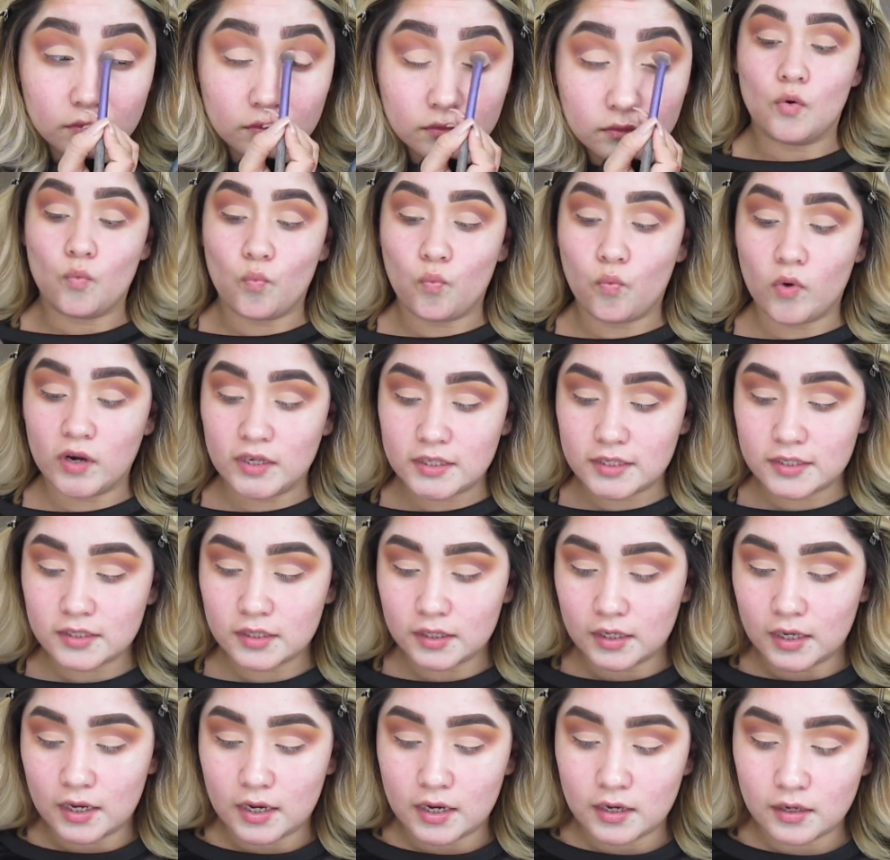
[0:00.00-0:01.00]
Once
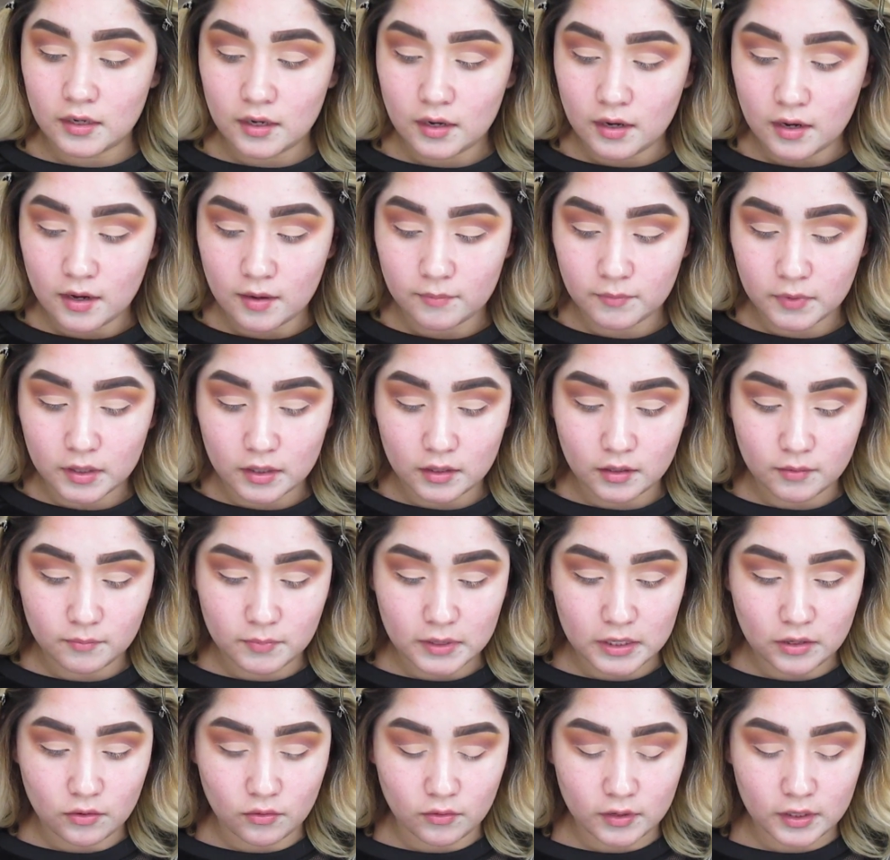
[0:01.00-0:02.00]
again, I'm going to be
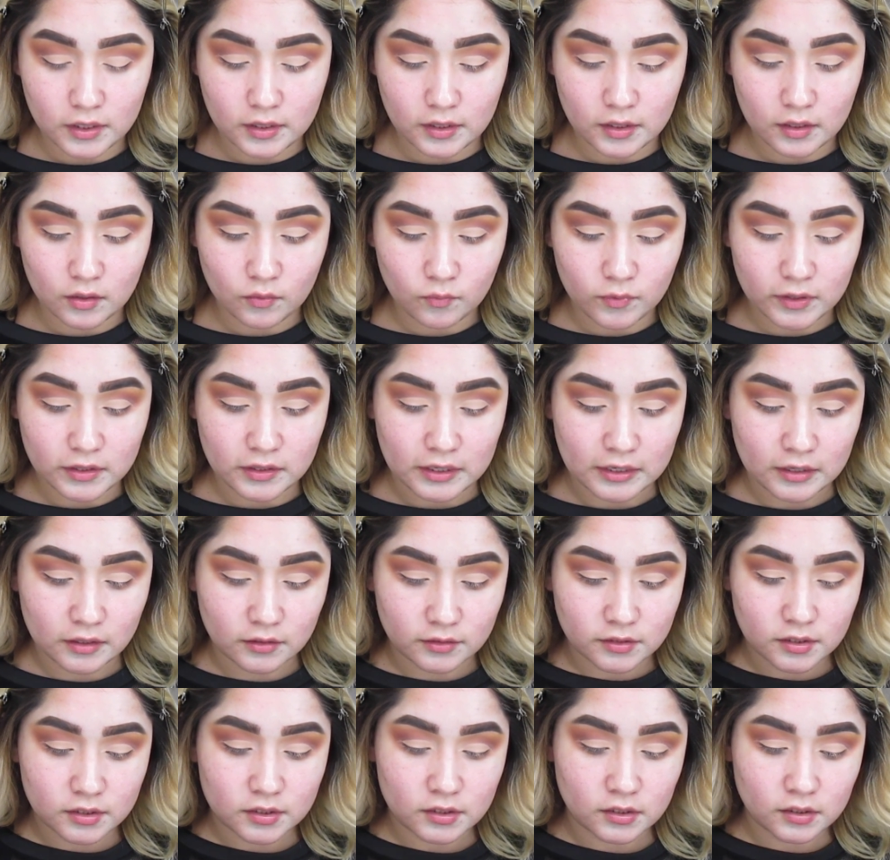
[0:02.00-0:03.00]
going in with
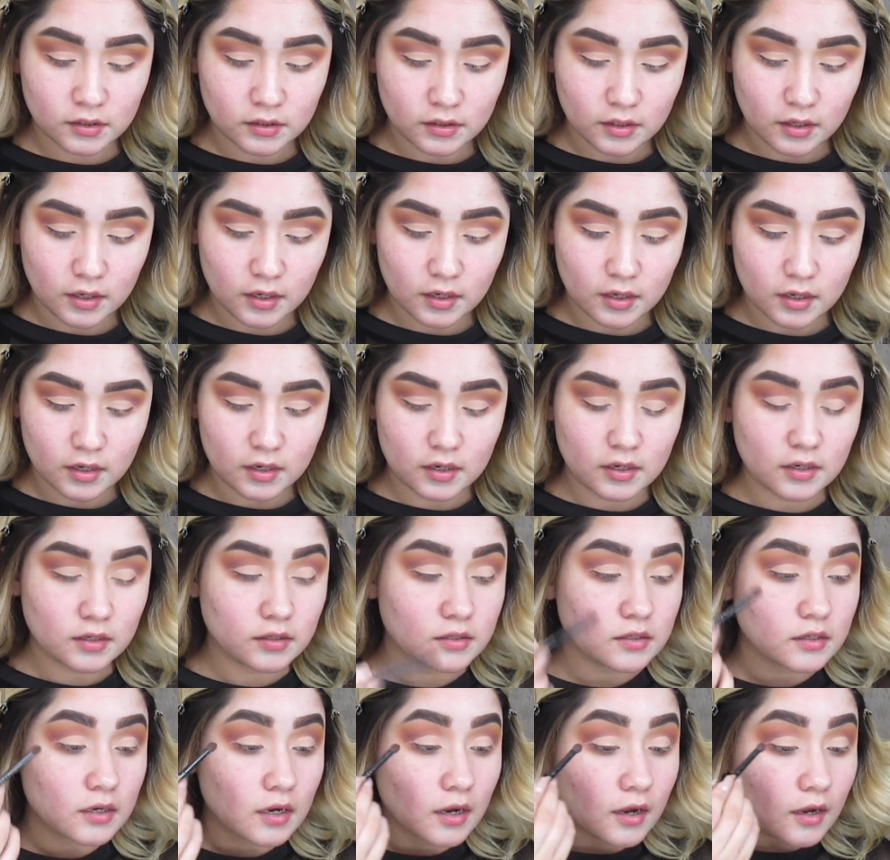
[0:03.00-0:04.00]
Hilster,
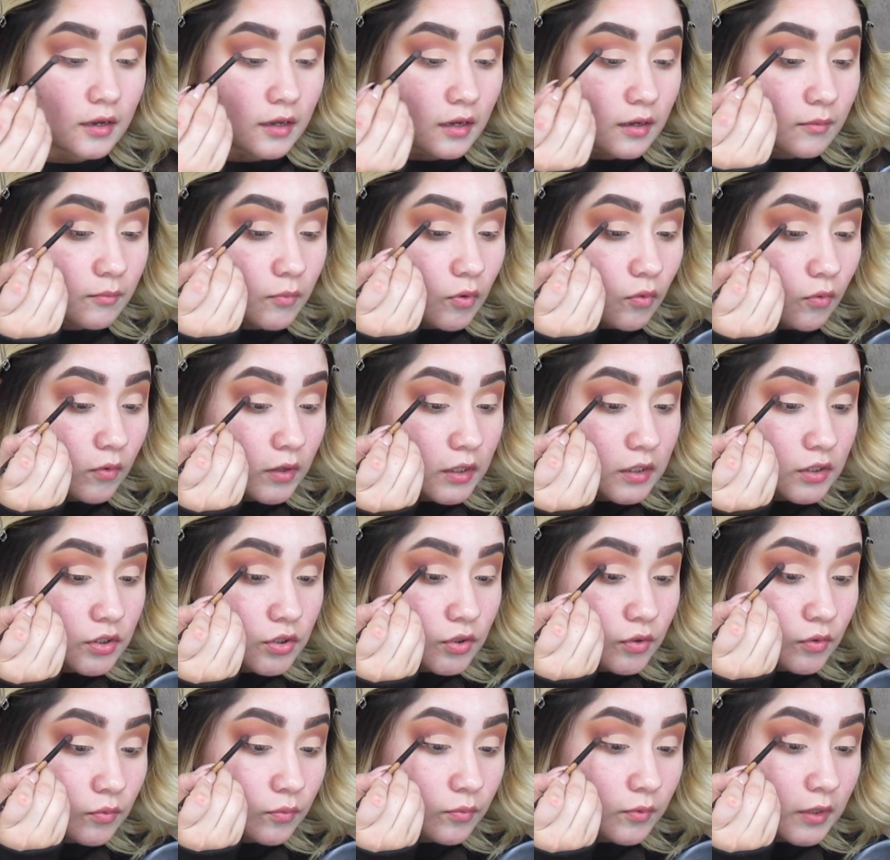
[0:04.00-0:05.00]
and I am going
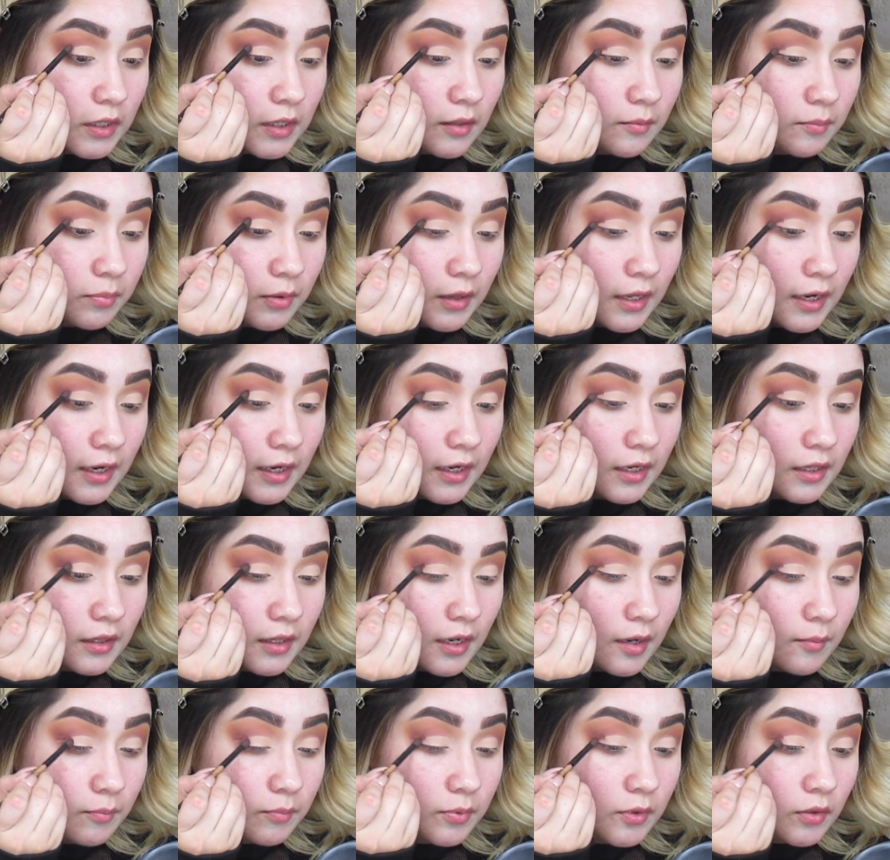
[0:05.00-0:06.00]
to reapply
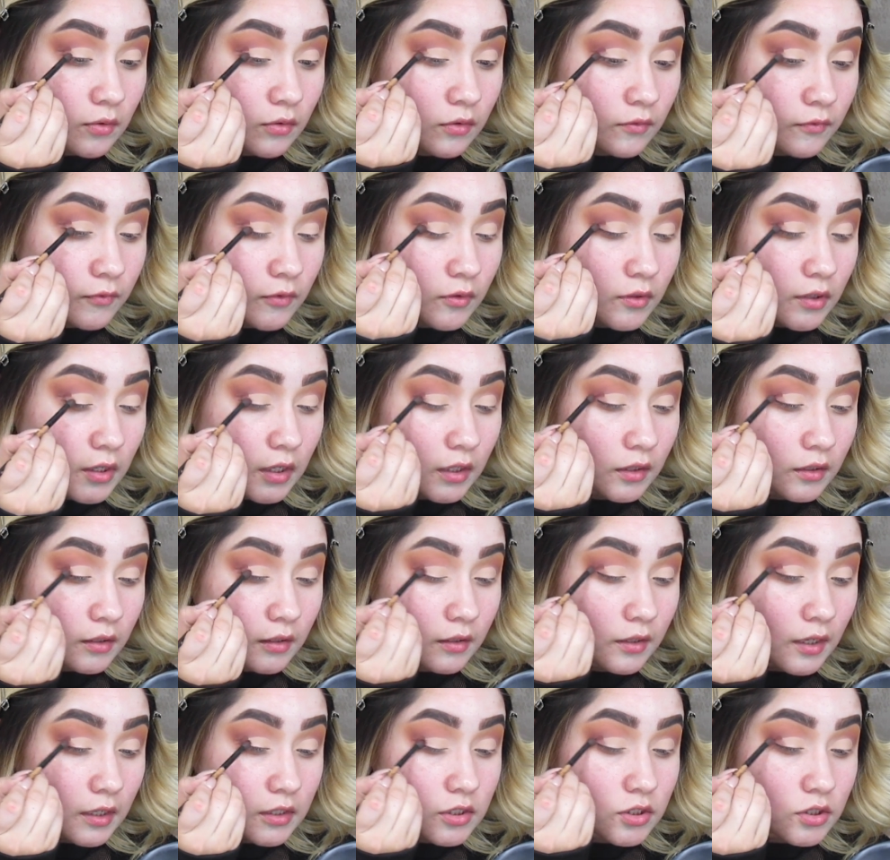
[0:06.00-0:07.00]
that beautiful color
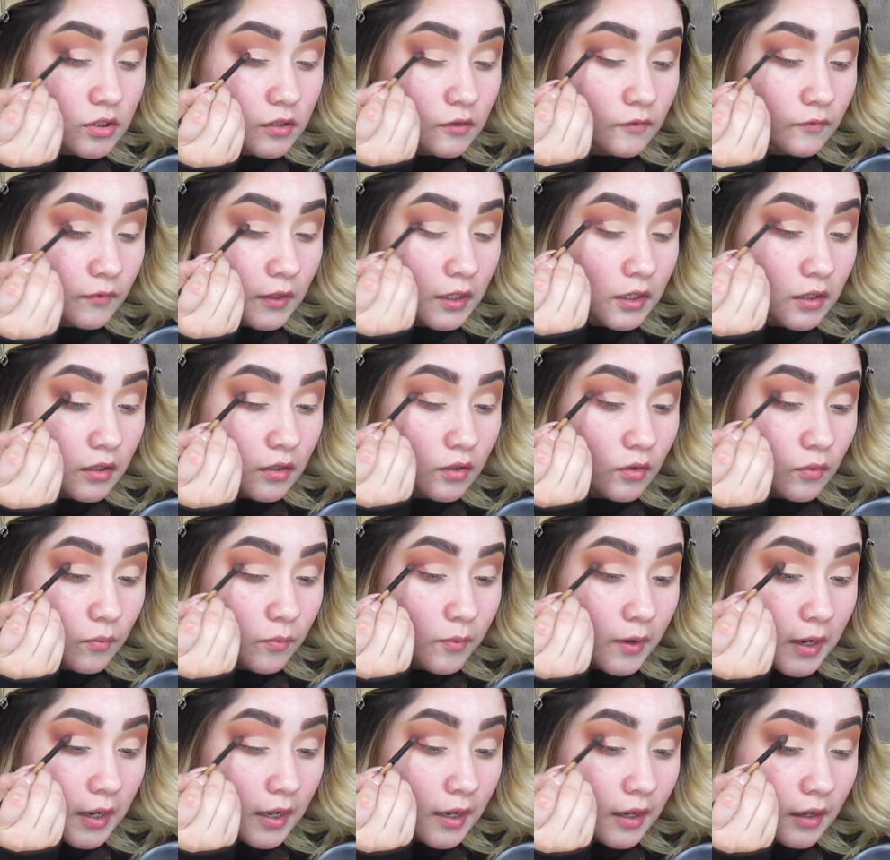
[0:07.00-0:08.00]
that just faded
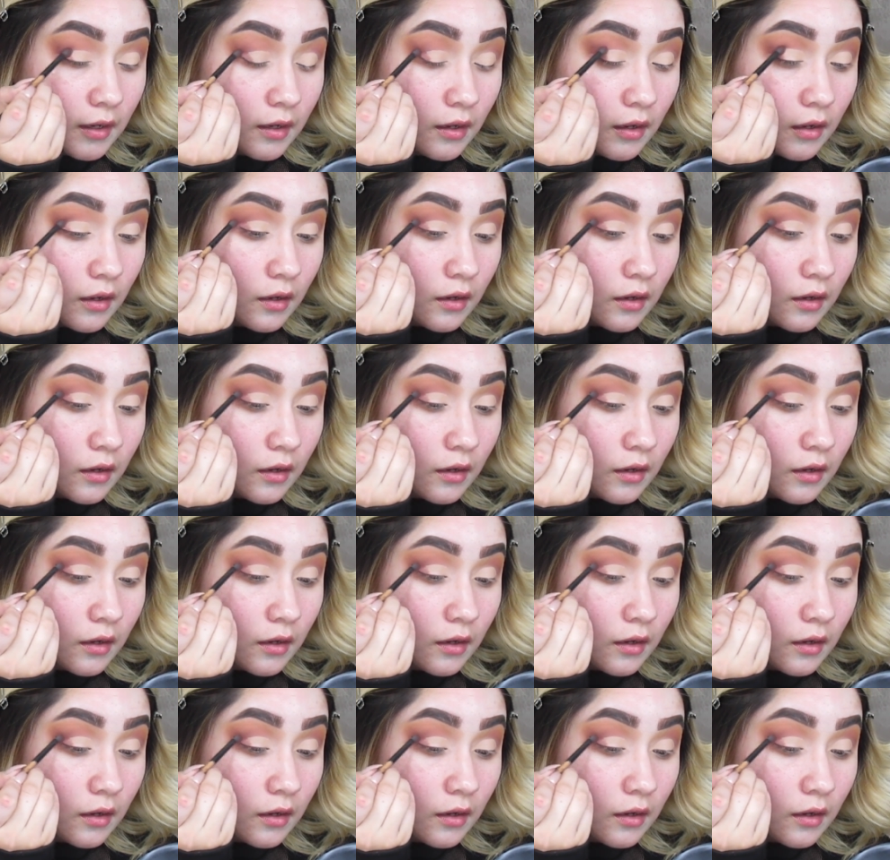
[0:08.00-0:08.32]
away